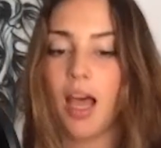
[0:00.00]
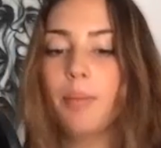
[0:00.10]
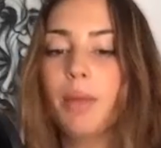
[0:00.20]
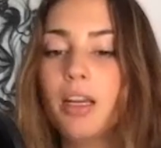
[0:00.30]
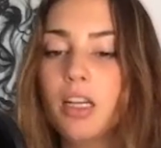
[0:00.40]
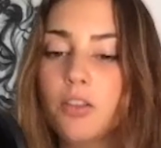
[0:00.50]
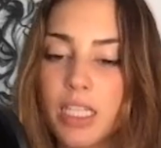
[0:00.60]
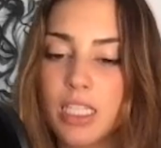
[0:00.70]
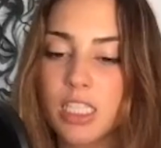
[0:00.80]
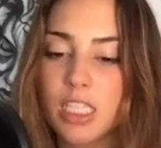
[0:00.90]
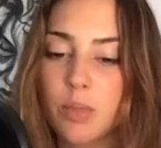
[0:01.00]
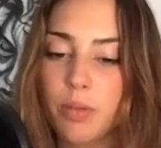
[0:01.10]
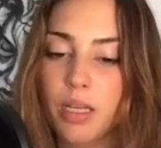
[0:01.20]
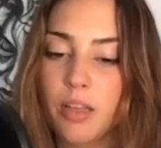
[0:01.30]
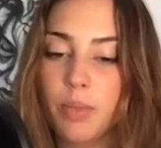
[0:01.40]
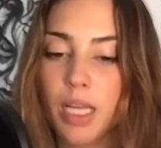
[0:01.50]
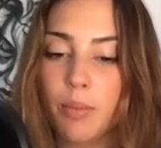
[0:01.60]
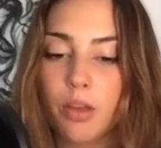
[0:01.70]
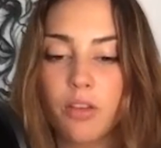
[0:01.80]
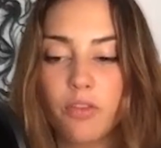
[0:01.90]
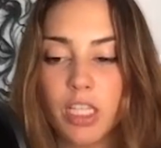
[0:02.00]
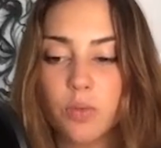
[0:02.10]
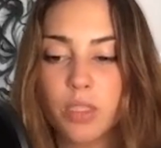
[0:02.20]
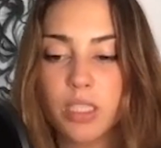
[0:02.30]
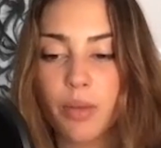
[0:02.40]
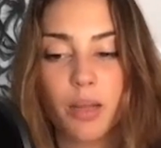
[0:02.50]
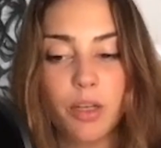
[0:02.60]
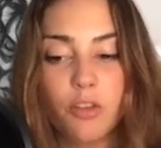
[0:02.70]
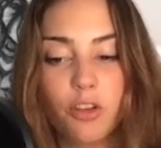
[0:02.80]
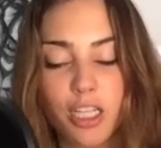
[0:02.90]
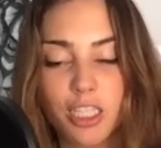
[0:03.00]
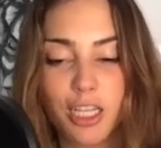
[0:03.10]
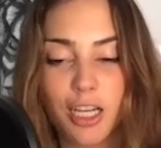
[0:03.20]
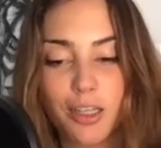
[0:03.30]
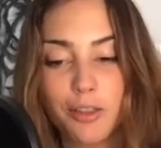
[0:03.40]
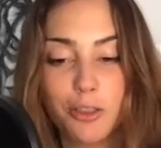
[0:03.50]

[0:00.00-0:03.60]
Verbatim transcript: I'm not in a relationship, but I've become good friends with someone I've been crushing on.